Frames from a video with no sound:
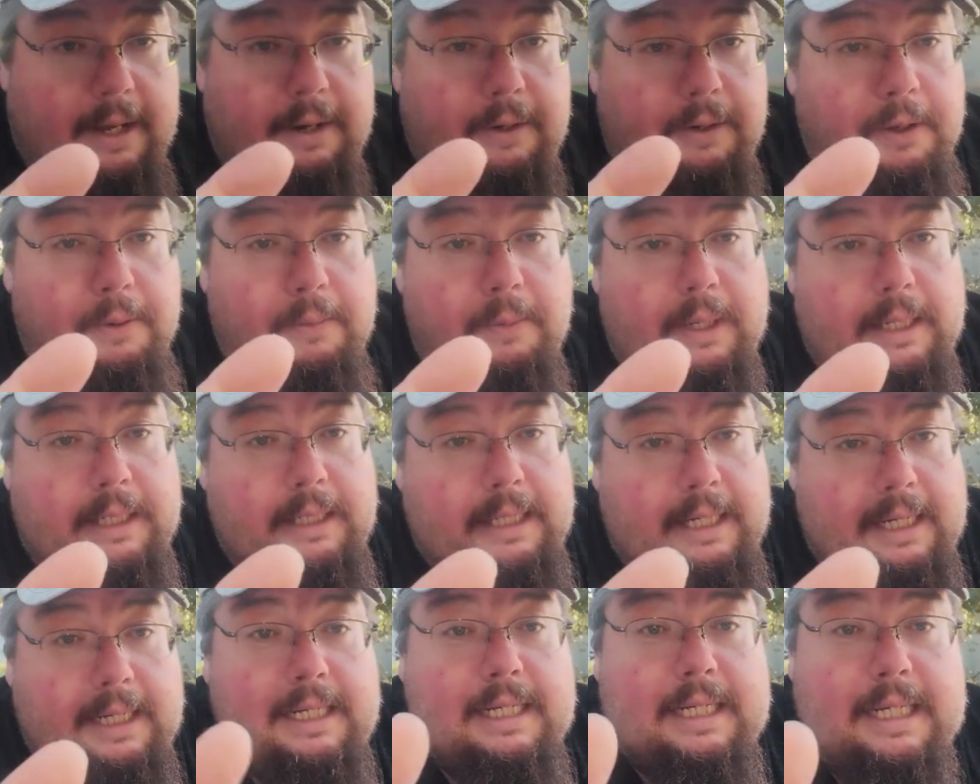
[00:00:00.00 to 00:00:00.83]
what,
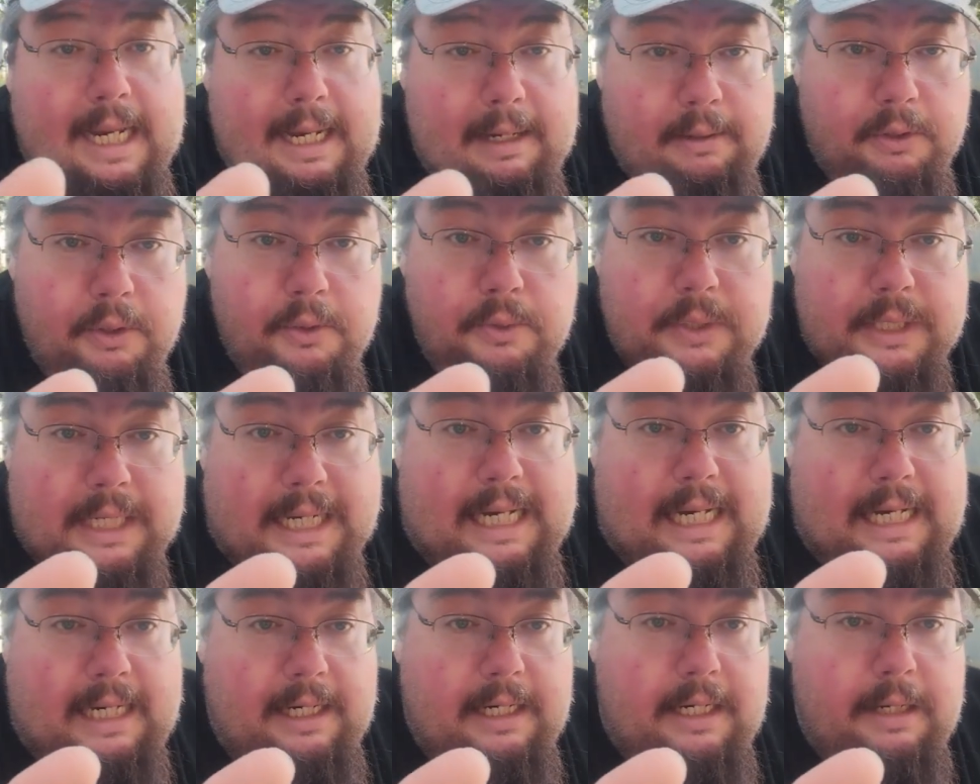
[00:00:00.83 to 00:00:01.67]
and his name's
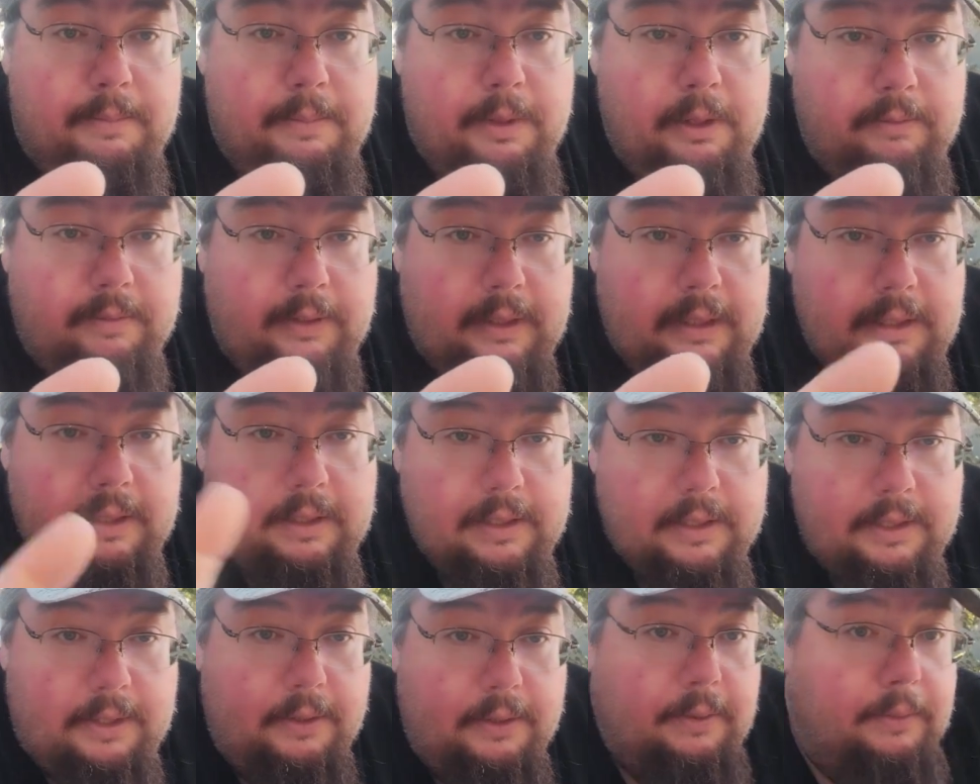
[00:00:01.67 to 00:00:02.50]
Hussein in the movie,
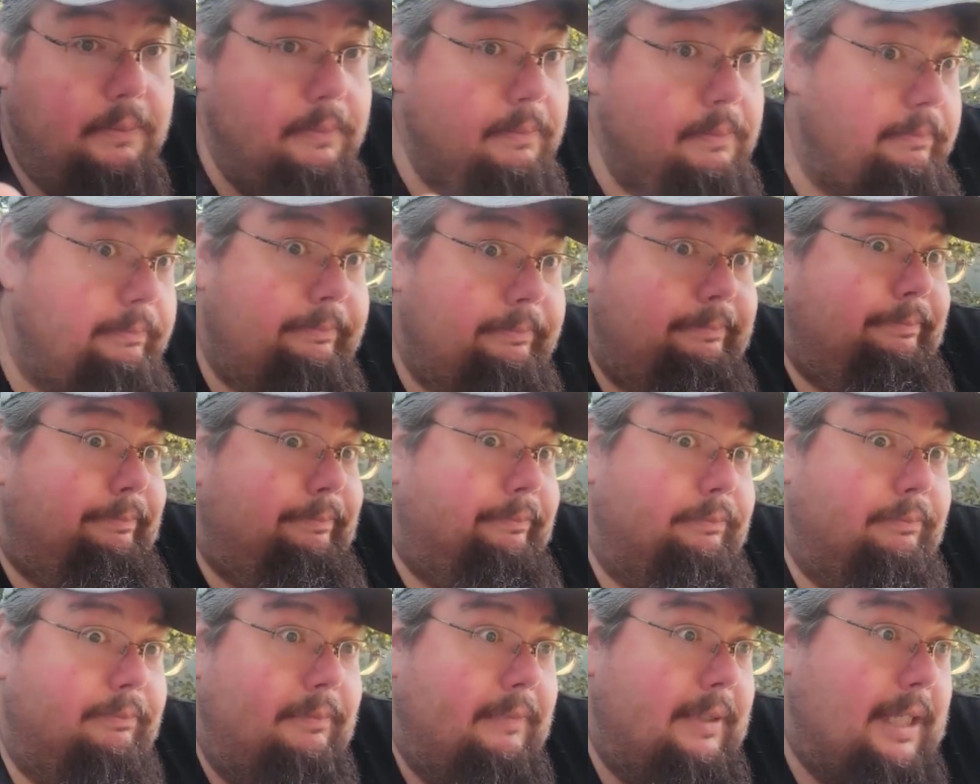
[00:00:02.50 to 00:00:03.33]
so
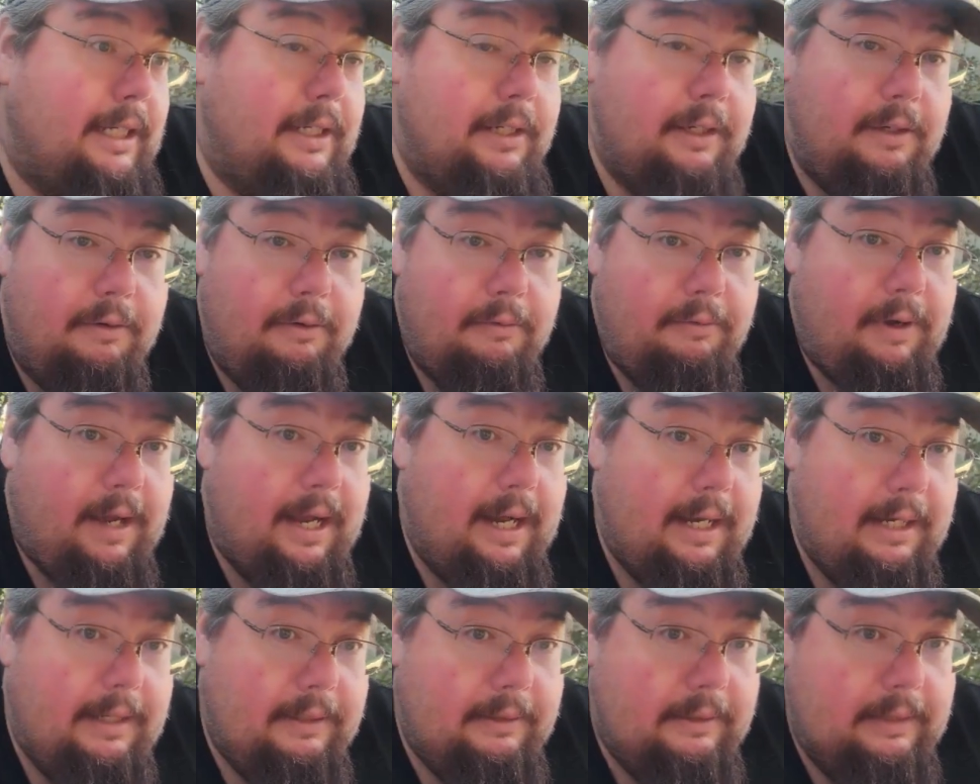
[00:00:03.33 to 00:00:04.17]
they couldn't
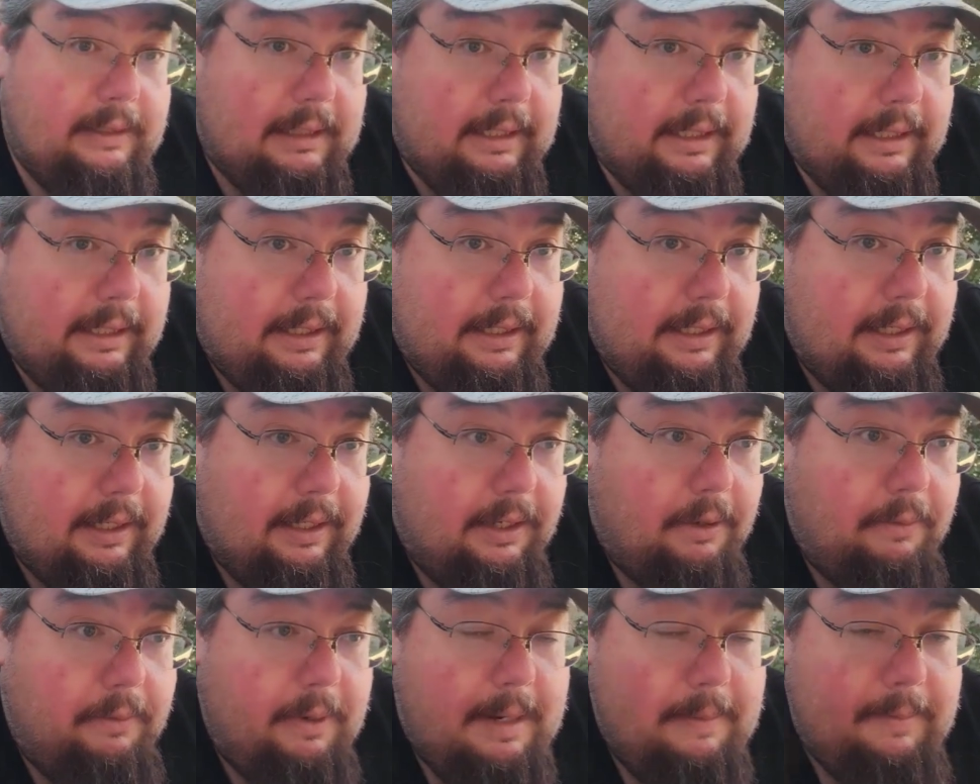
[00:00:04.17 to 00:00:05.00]
find an
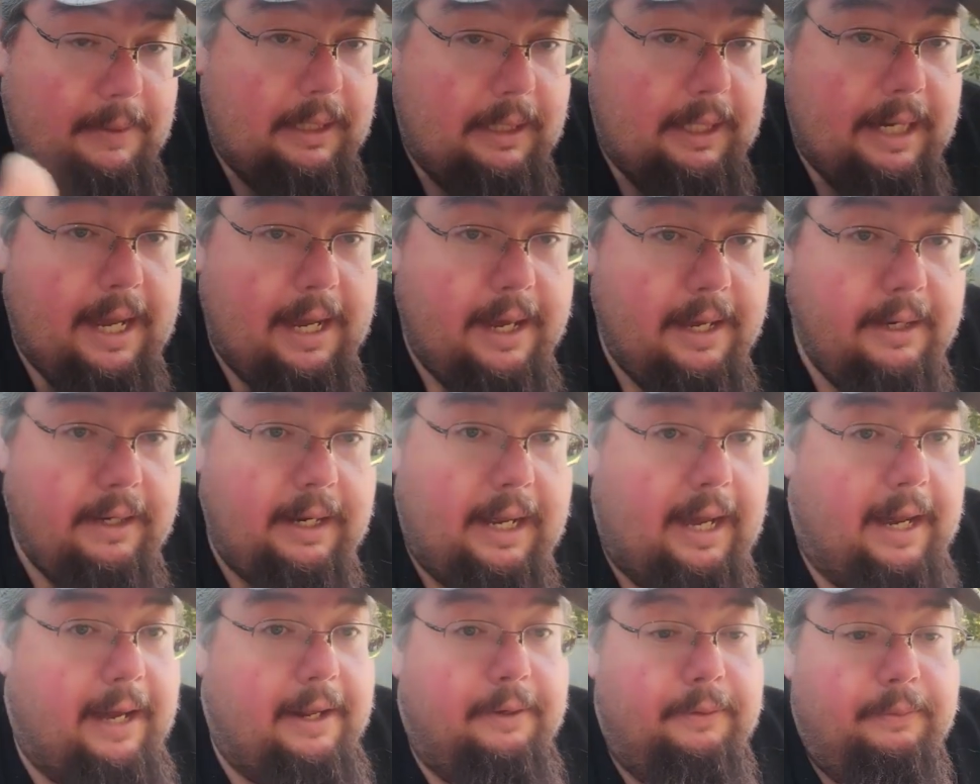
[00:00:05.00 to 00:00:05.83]
Arabian guy.
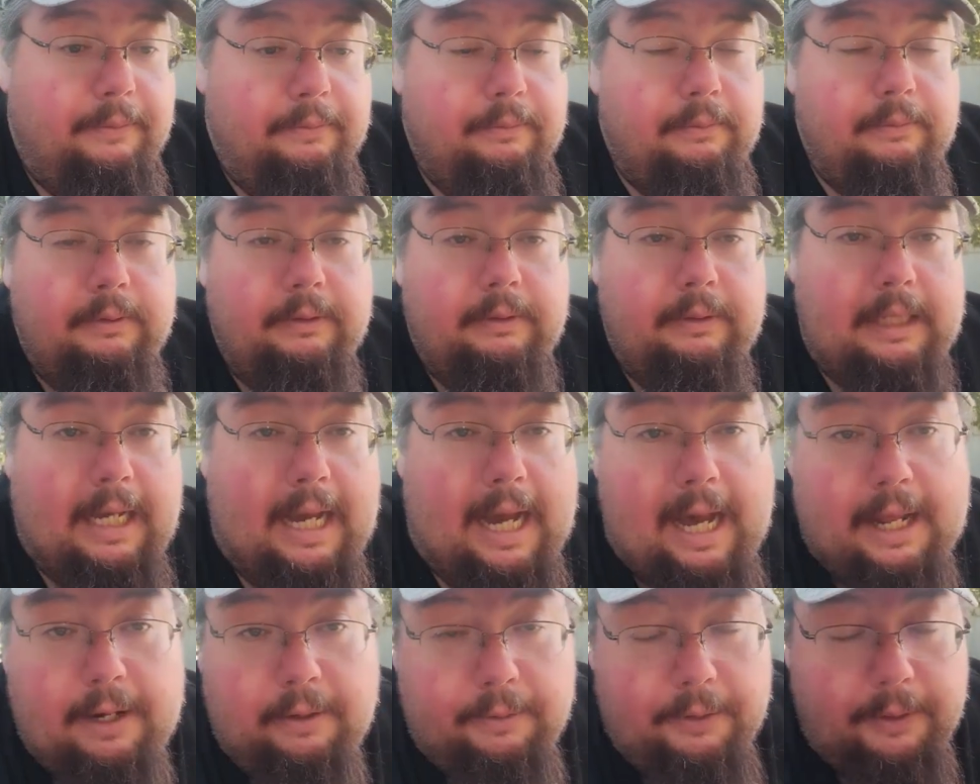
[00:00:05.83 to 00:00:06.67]
I don't
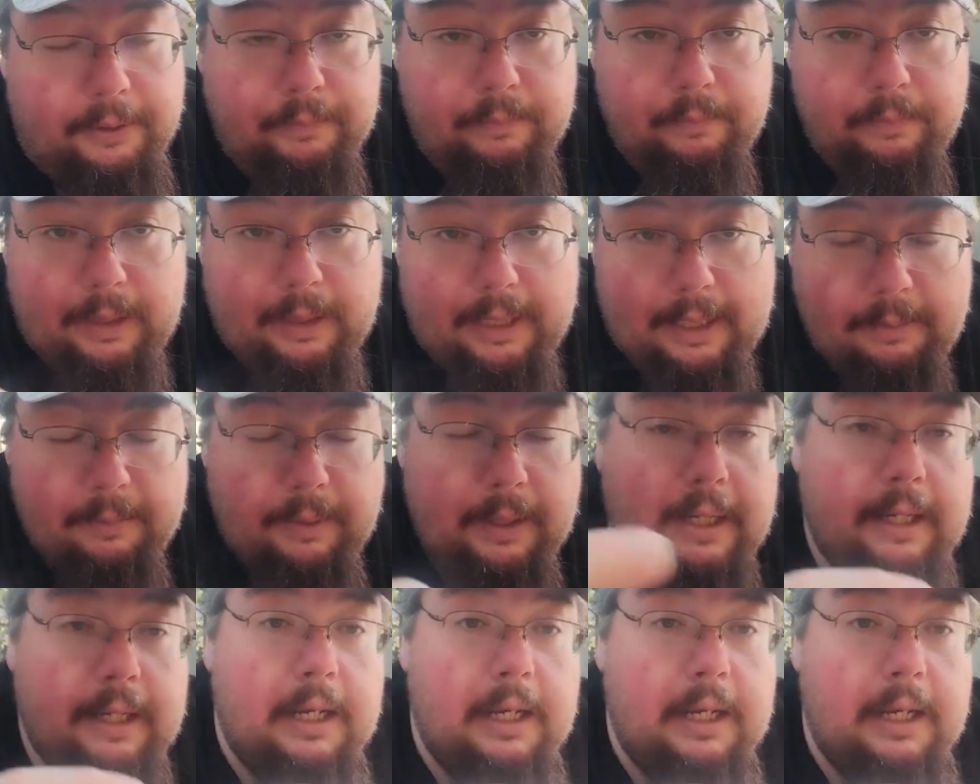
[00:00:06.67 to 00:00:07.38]
know. Anyway,